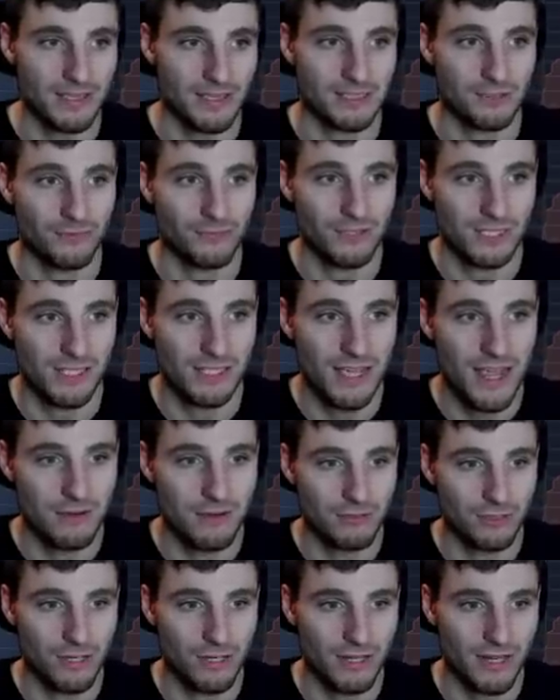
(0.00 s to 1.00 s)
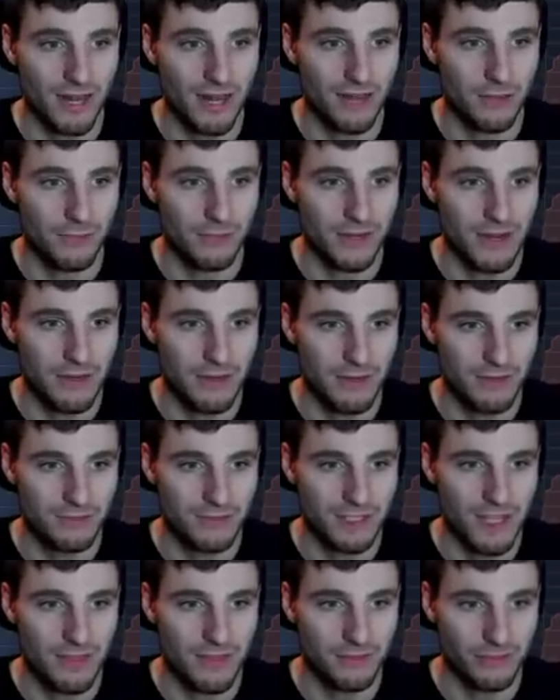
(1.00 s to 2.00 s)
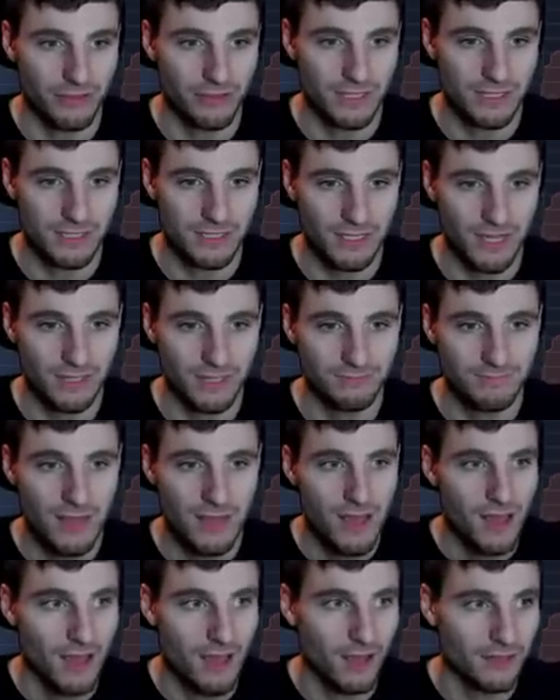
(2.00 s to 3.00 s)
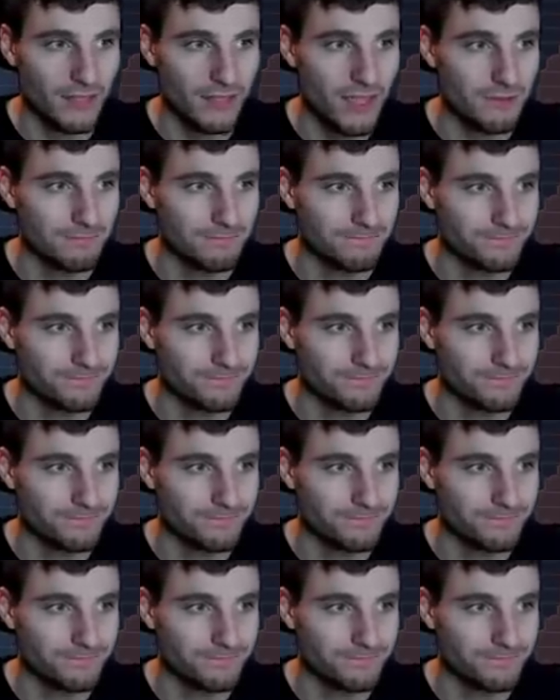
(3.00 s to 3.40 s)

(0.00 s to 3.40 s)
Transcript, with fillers: Because obviously here on Cardano, we now have to get through this again. Okay.